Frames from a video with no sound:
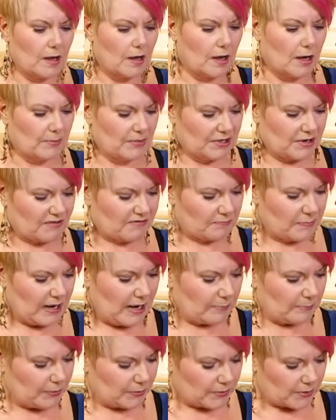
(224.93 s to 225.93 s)
enough
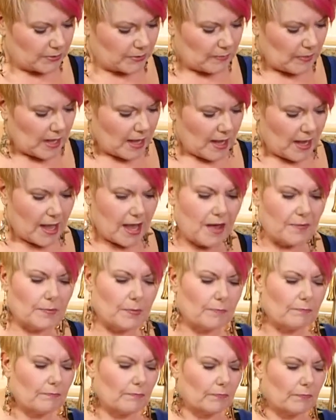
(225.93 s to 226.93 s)
pepper,
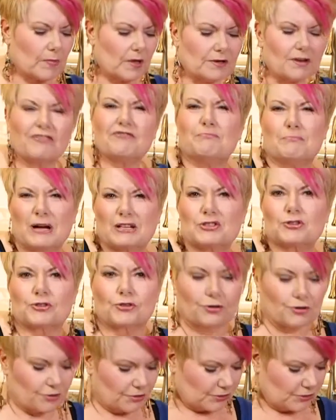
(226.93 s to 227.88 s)
and enough mustard,